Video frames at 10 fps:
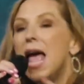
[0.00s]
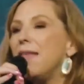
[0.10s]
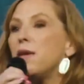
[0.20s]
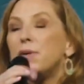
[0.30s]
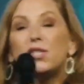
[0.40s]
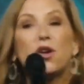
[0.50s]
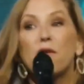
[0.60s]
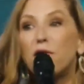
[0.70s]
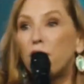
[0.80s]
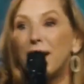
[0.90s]
And then we
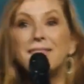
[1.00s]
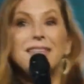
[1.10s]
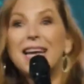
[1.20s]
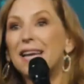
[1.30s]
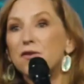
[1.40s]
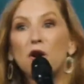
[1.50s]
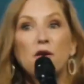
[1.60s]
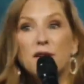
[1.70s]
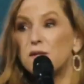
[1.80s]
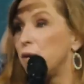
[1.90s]
start frantically get
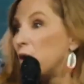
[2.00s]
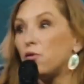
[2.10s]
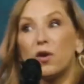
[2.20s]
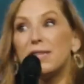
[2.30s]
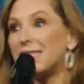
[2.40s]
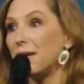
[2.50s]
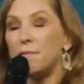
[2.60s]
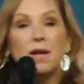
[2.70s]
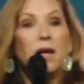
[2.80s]
nervous. We don't trust Him.